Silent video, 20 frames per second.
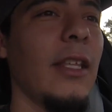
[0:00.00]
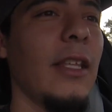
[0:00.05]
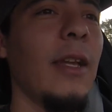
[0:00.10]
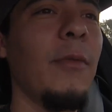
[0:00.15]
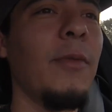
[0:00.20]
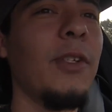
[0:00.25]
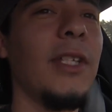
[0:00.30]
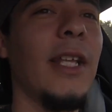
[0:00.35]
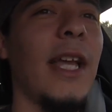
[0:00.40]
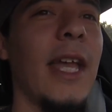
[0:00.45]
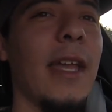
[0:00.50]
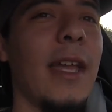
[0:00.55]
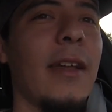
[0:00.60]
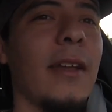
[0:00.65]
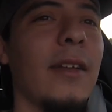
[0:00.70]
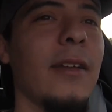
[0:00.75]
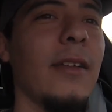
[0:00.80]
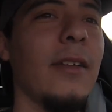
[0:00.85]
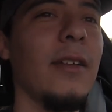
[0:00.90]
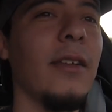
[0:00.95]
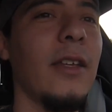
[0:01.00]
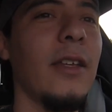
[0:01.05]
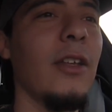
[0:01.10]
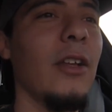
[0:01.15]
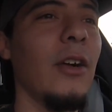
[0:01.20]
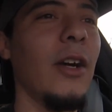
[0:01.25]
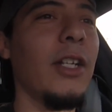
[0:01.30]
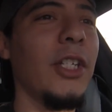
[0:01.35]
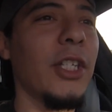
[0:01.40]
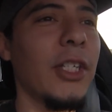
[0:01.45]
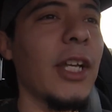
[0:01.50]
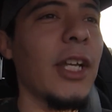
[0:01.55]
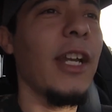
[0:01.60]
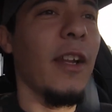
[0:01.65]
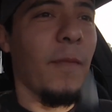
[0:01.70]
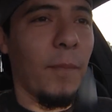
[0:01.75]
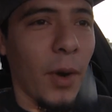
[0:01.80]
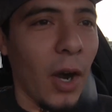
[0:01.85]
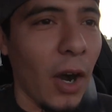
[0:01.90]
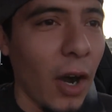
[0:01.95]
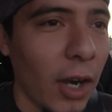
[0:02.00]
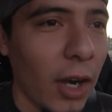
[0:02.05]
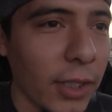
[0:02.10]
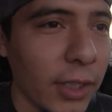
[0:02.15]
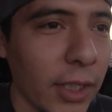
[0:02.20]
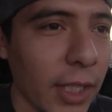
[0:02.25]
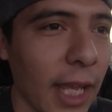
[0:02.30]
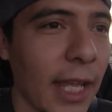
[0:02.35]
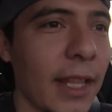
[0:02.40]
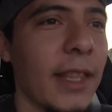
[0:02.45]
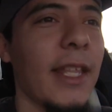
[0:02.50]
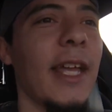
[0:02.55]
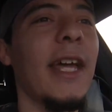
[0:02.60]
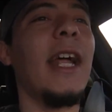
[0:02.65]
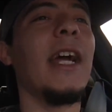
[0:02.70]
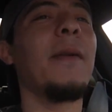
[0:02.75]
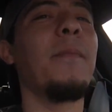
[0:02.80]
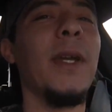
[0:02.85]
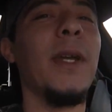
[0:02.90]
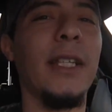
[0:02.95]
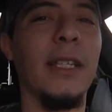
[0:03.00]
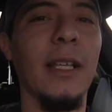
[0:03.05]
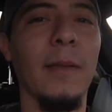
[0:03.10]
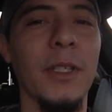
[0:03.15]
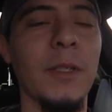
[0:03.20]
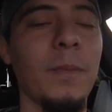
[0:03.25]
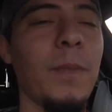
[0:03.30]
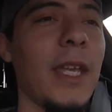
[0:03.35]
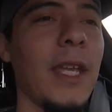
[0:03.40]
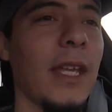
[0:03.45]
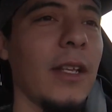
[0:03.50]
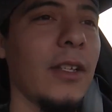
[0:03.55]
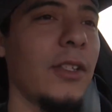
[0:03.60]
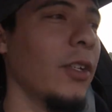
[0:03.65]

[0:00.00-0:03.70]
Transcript: it was like, I just kind of bogged, and then I picked up speed.